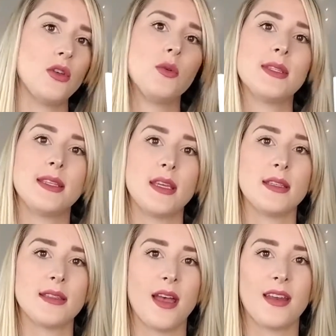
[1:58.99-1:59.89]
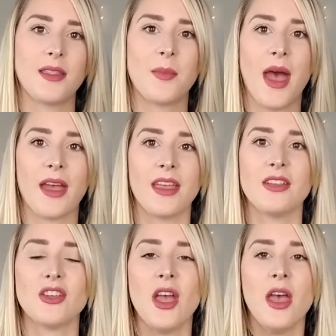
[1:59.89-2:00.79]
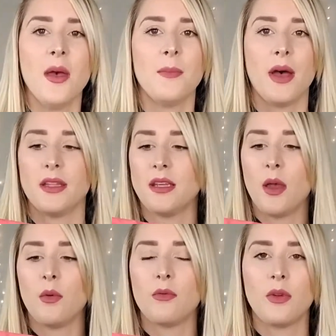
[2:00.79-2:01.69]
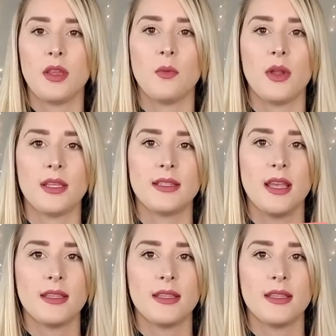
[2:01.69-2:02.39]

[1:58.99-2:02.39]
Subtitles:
to see inside the package, but I will read what it says